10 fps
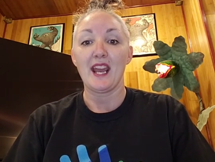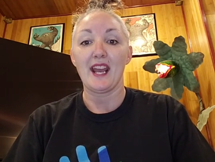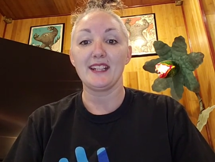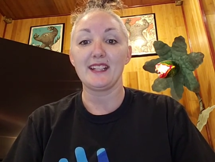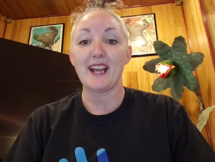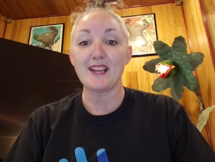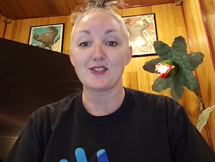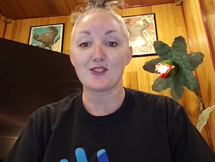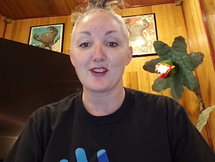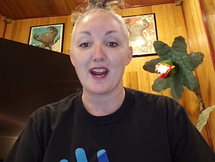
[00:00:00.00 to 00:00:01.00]
And
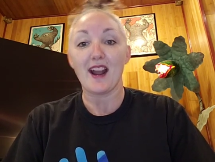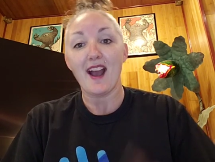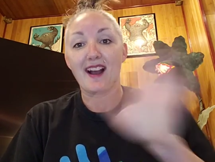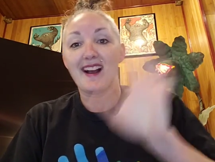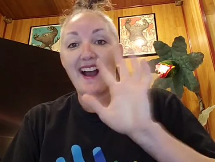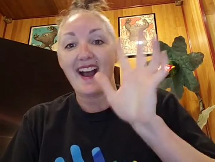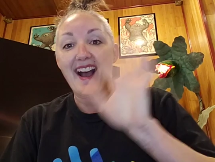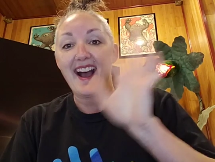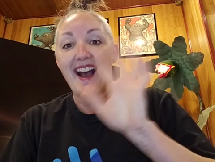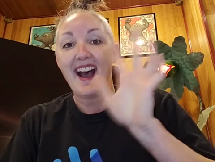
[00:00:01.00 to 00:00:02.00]
yesterday,
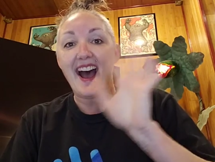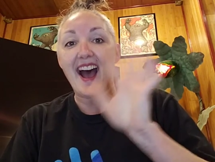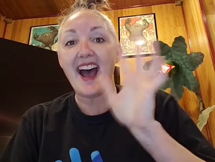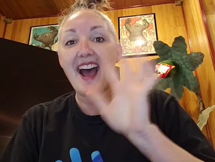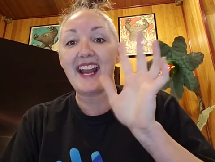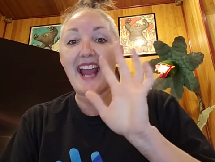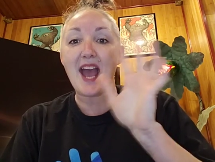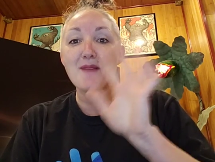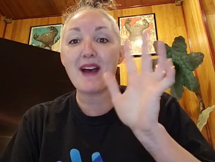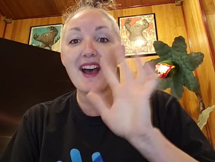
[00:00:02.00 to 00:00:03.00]
hi
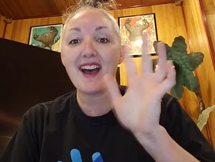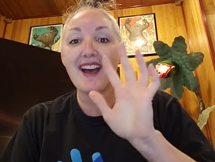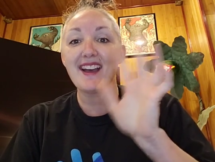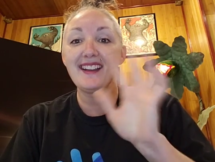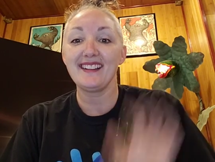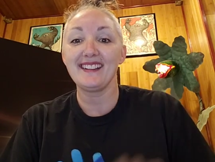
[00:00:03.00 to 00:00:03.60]
Emma.